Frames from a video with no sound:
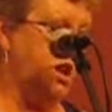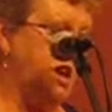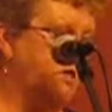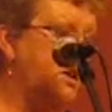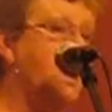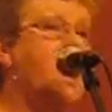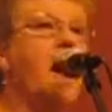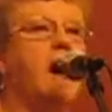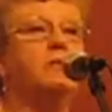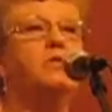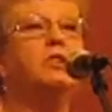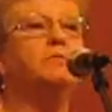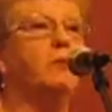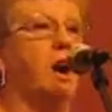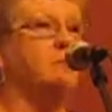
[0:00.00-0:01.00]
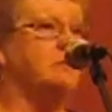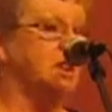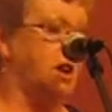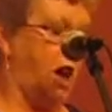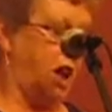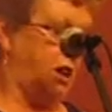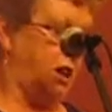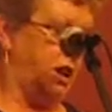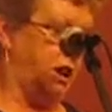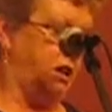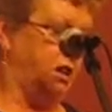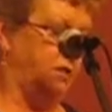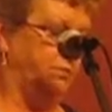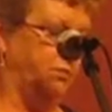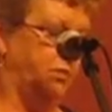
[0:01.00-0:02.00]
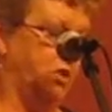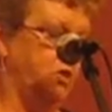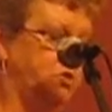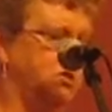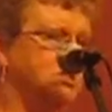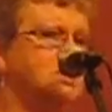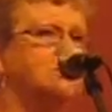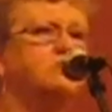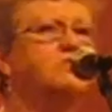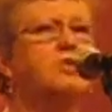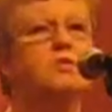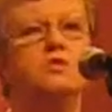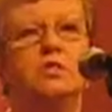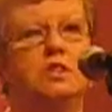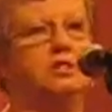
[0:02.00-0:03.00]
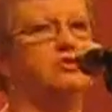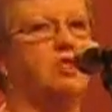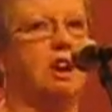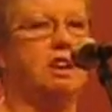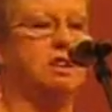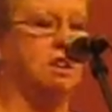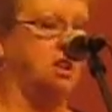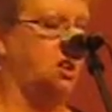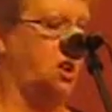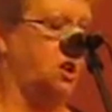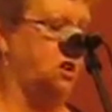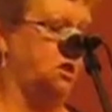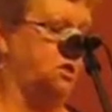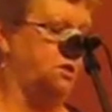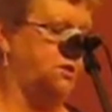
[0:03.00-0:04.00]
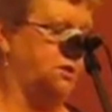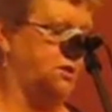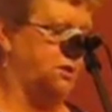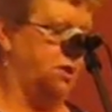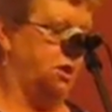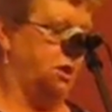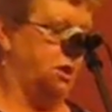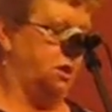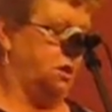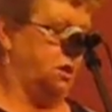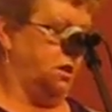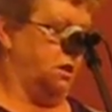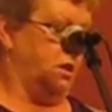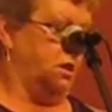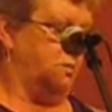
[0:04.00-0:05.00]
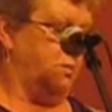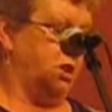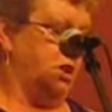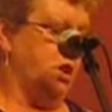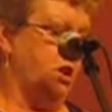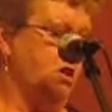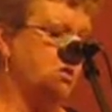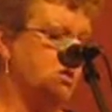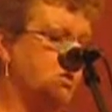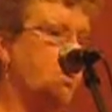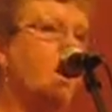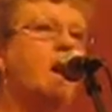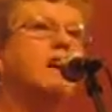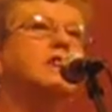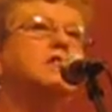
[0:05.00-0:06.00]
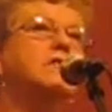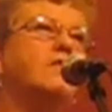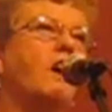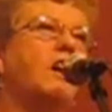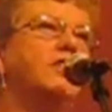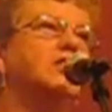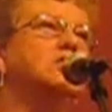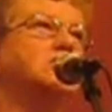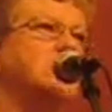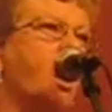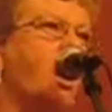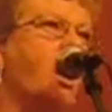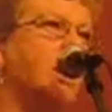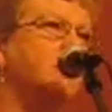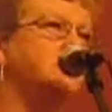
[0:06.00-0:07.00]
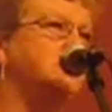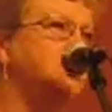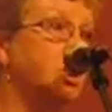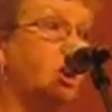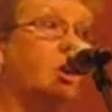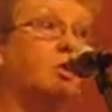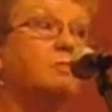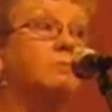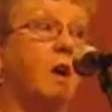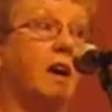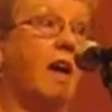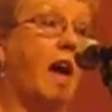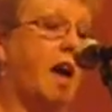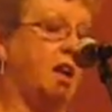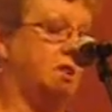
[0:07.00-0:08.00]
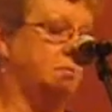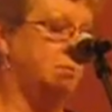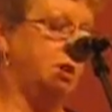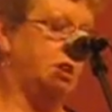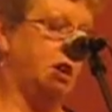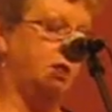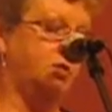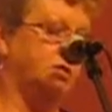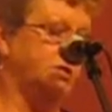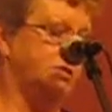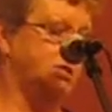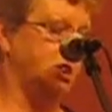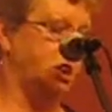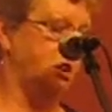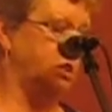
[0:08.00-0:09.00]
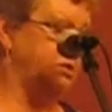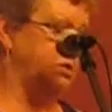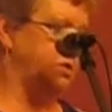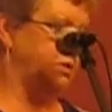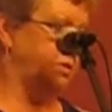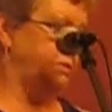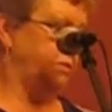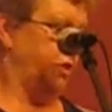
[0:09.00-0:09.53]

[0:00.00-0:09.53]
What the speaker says: here I am with my mechanic, who does a roar in trading cars, but can't quite find the time to hold my hand beneath the stars.